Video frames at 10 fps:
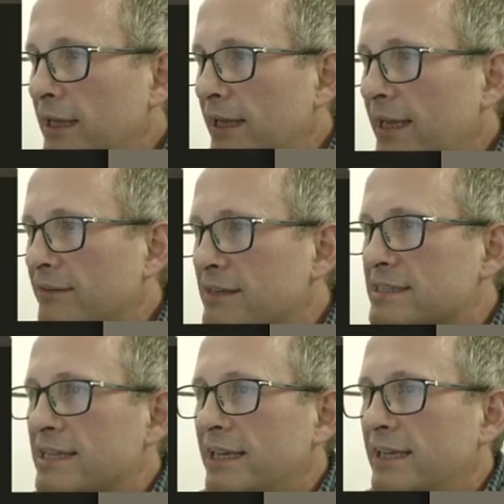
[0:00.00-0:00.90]
here
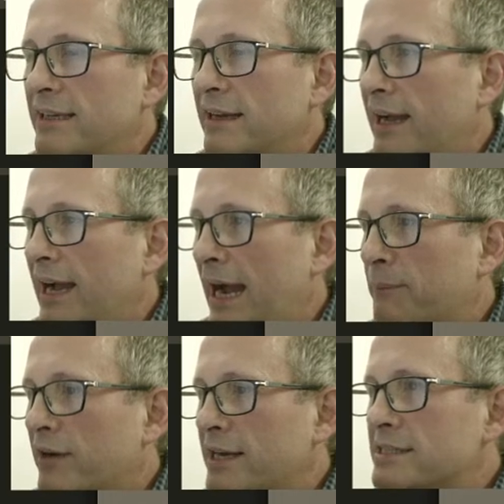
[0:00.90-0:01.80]
is the uh,
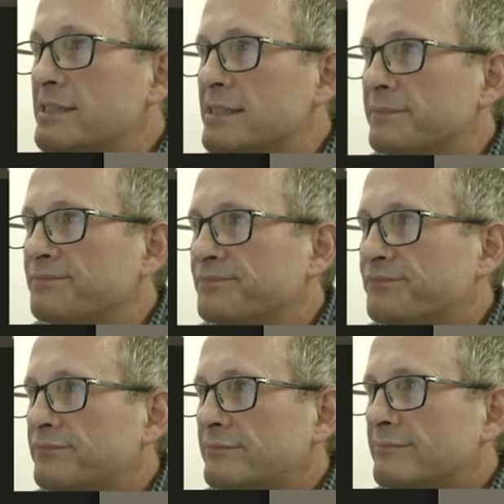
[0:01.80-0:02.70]
apparatus
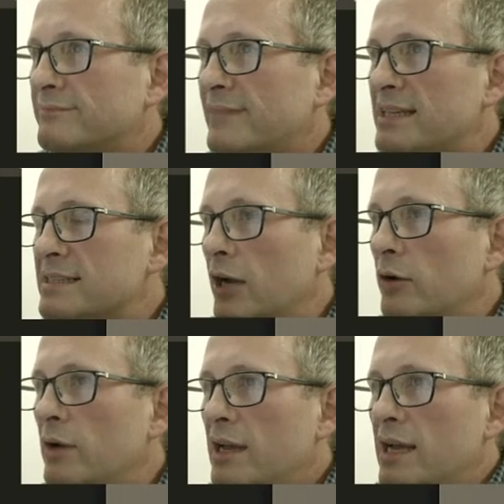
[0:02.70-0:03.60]

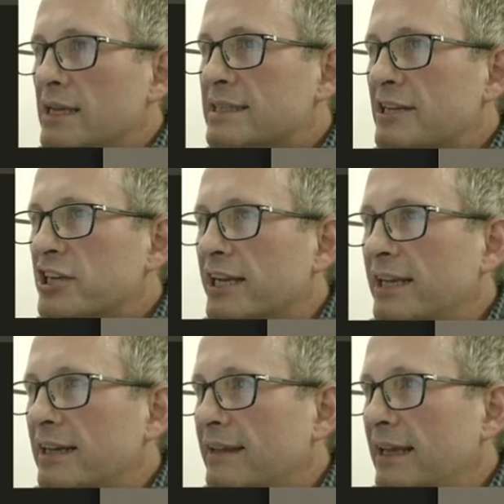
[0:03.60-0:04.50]
so
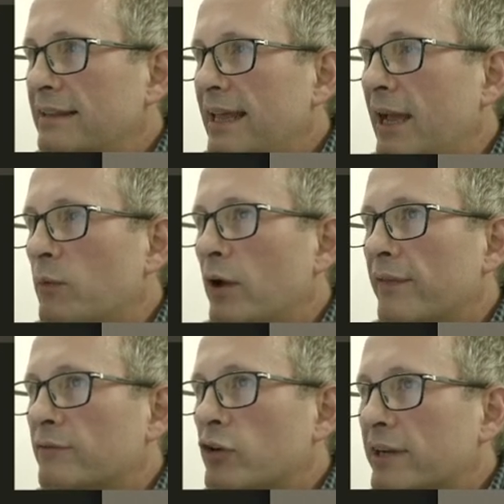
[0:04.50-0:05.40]
essentially, in their one,
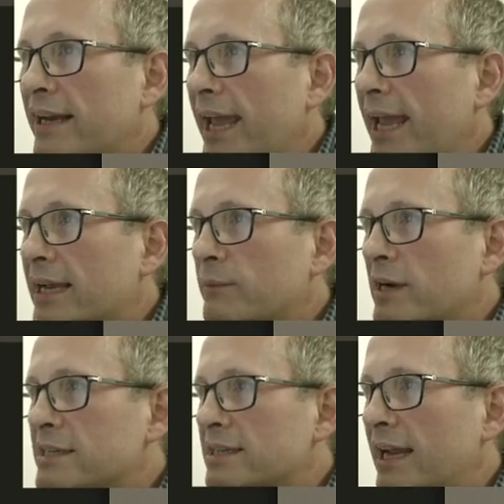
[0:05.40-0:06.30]
they've got an air
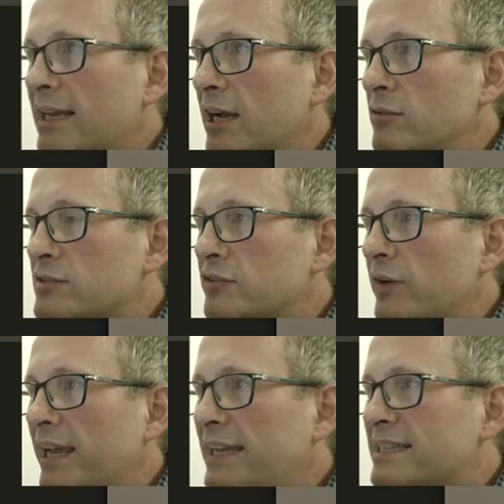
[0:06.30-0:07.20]
compressor. It goes
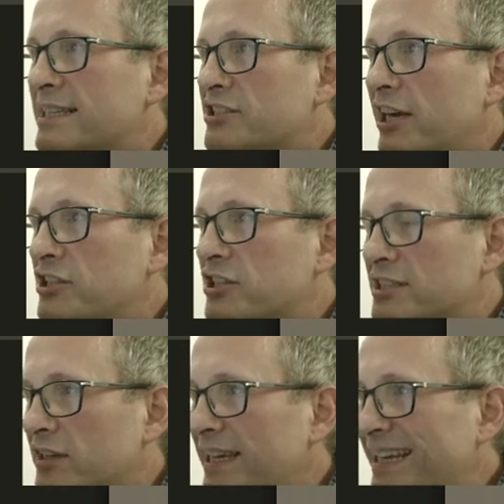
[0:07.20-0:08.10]
through a heat
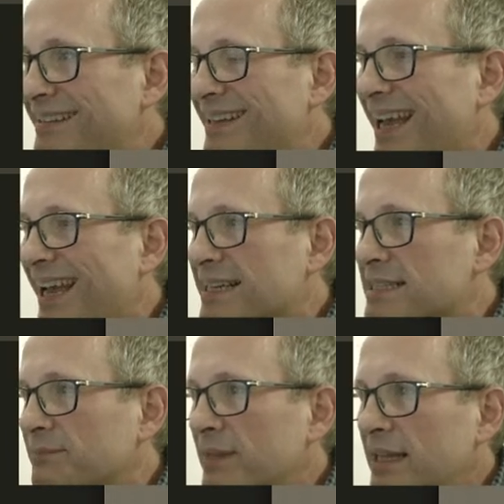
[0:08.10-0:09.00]
exchanger to heat the gas.